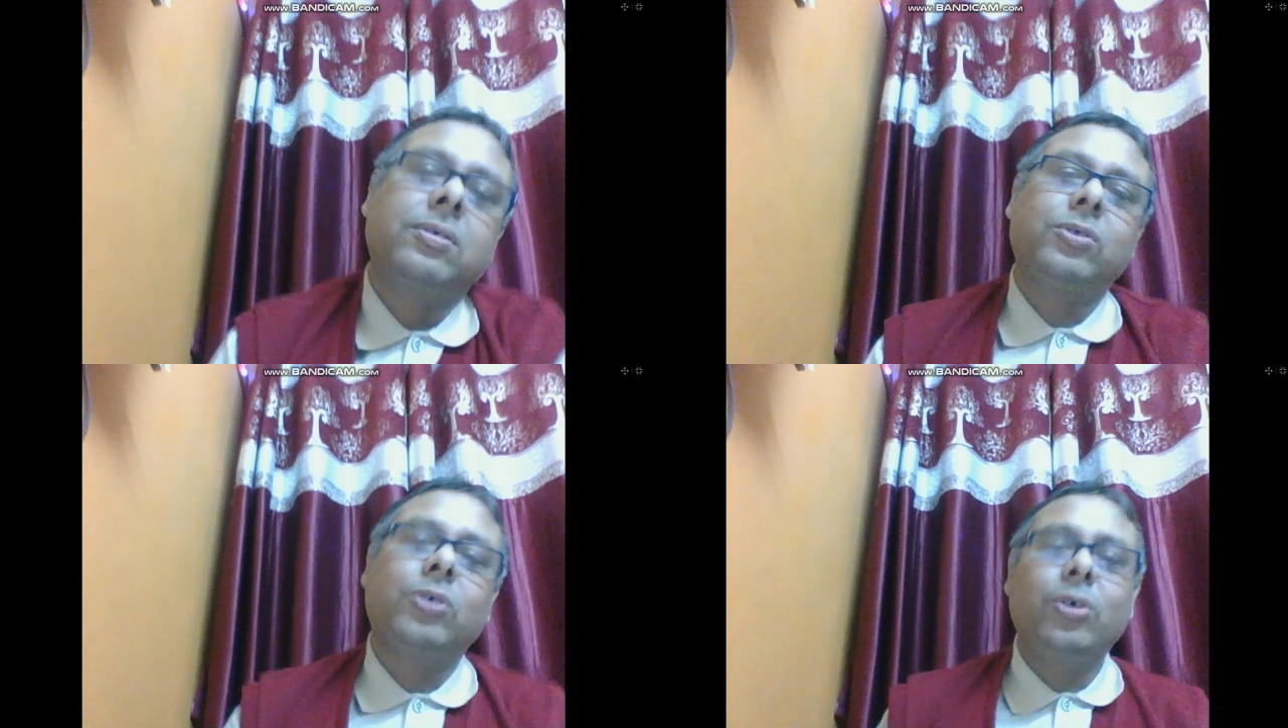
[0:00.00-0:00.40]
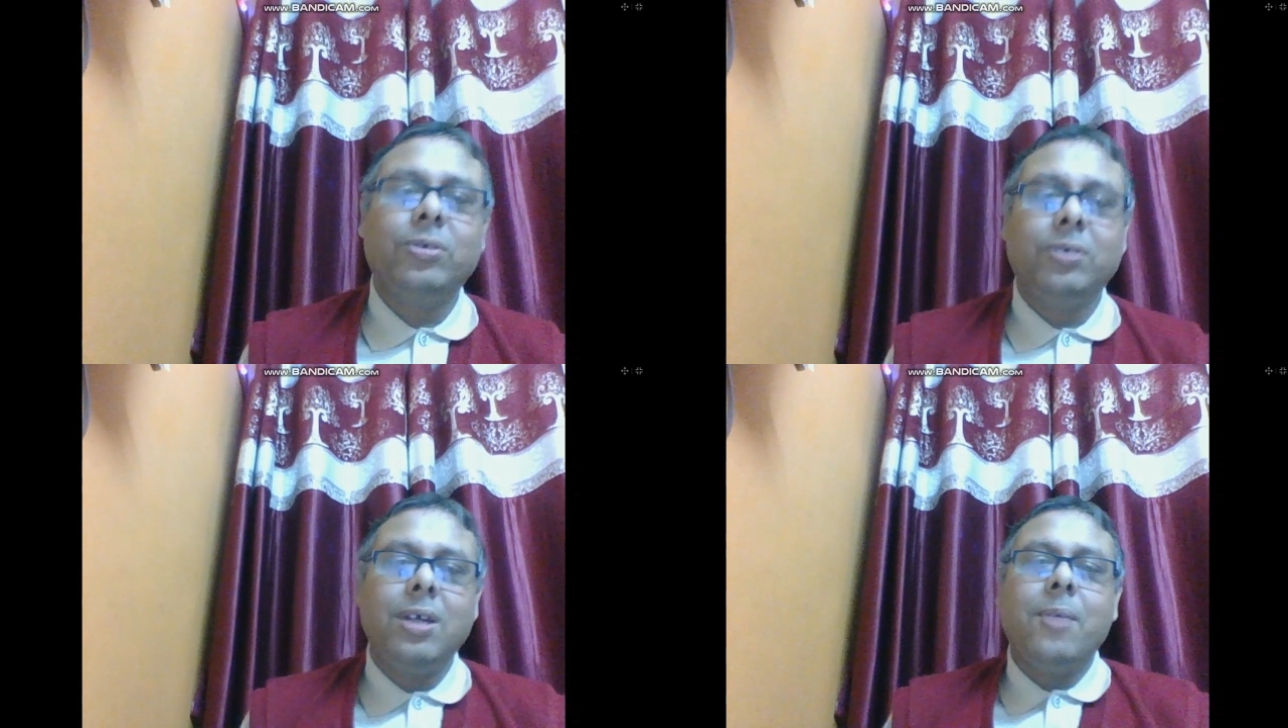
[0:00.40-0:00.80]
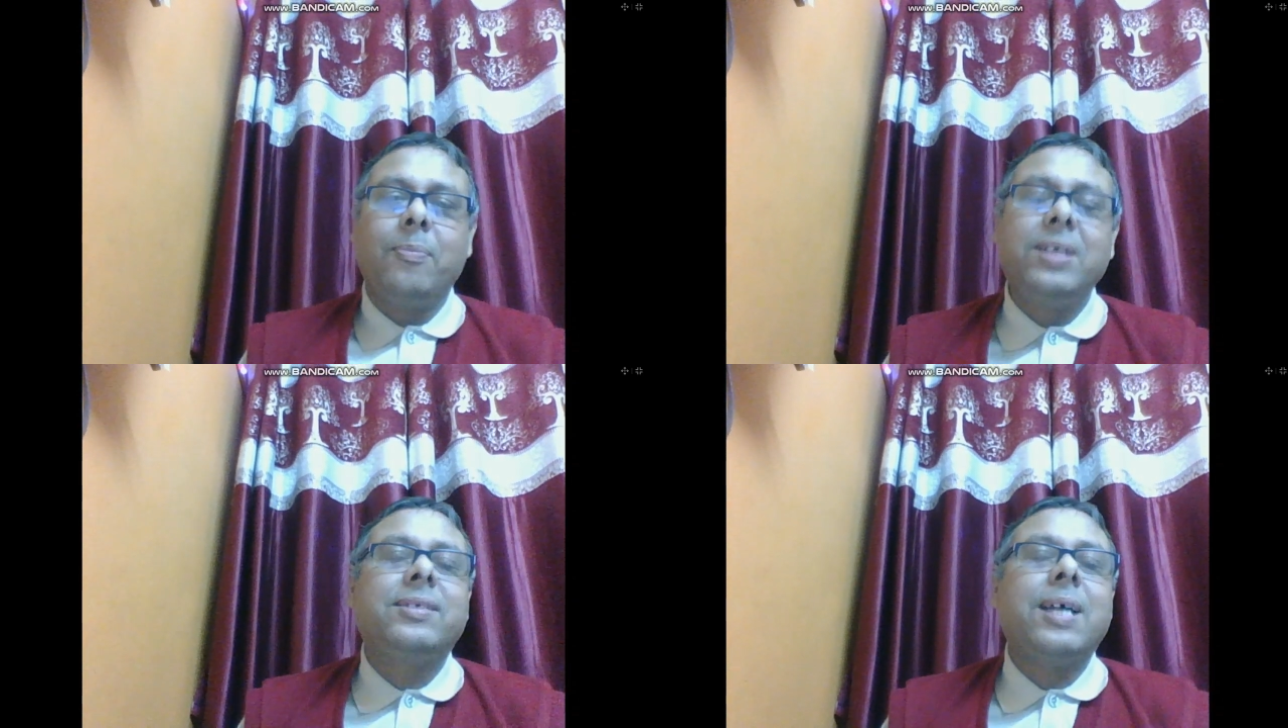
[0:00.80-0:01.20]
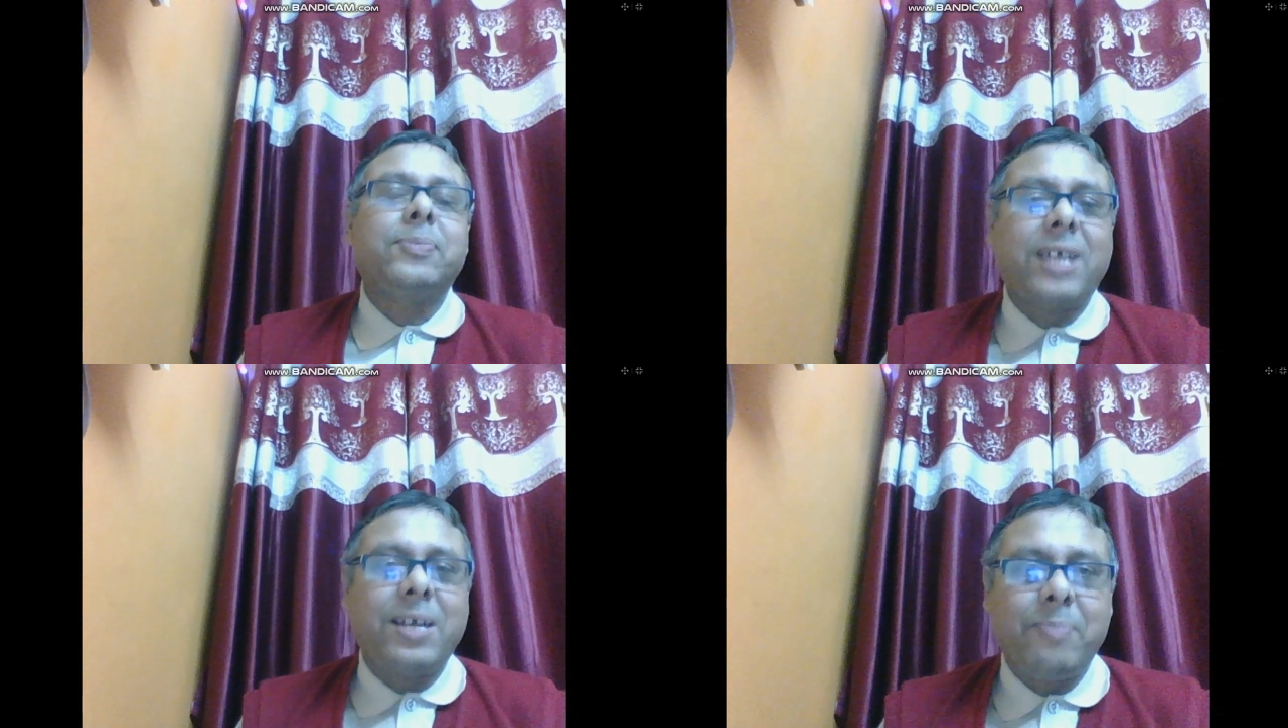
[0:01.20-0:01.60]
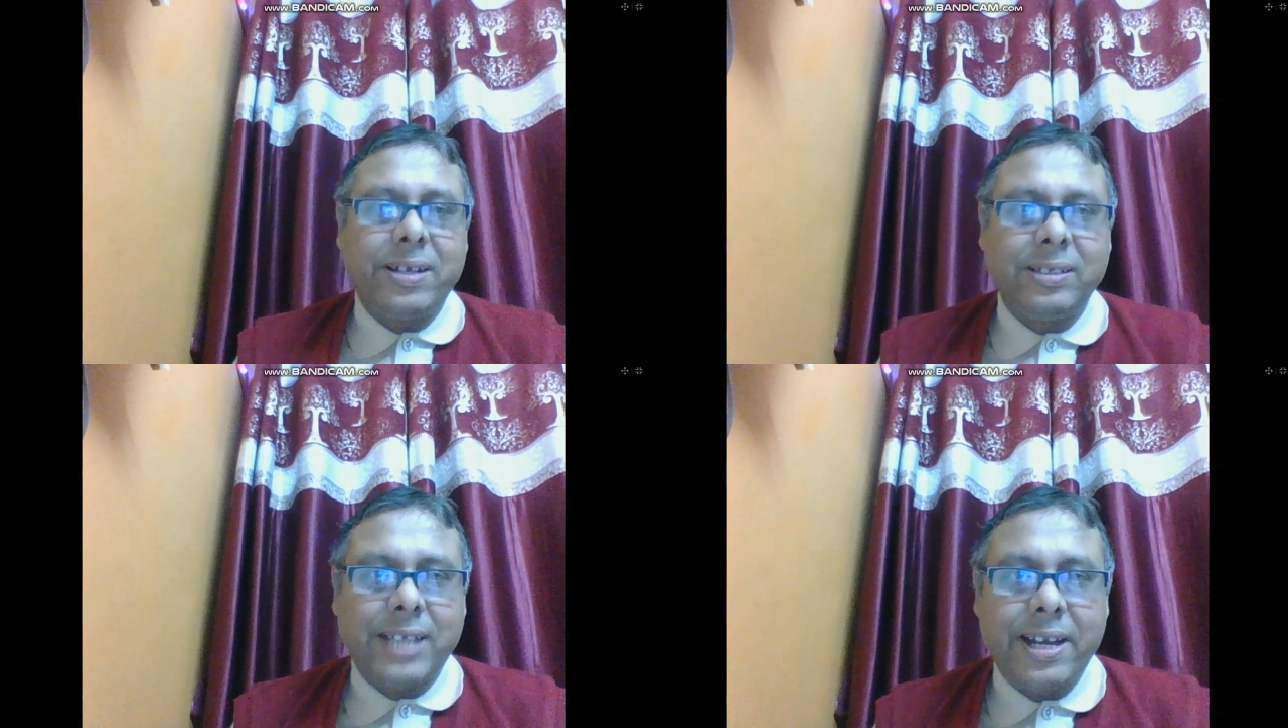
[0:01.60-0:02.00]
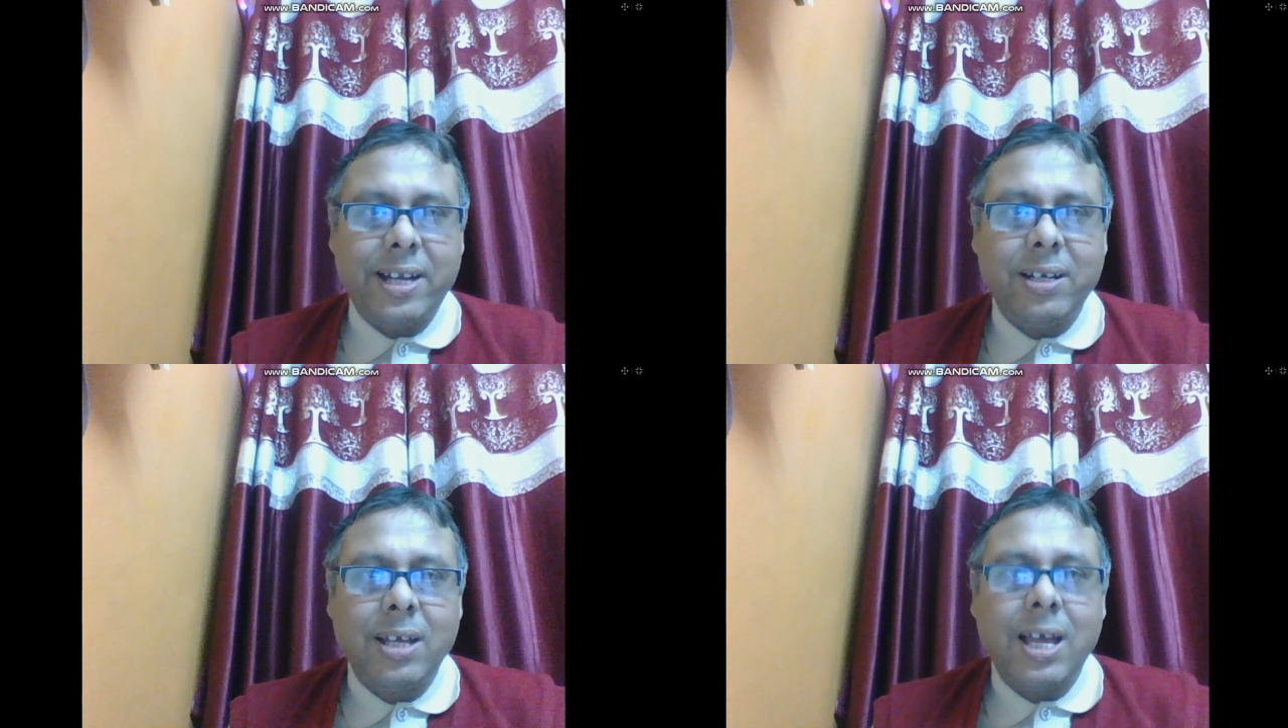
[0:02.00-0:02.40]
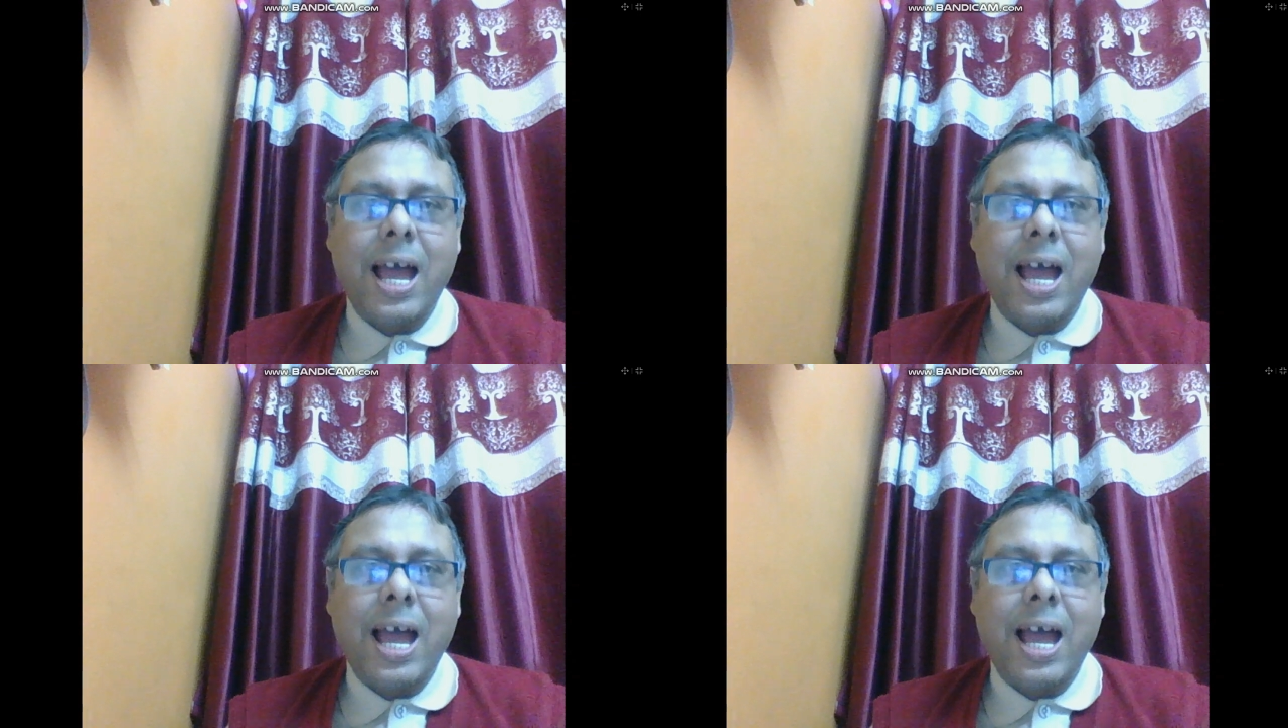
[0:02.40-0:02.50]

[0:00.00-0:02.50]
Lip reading: So please subscribe my channel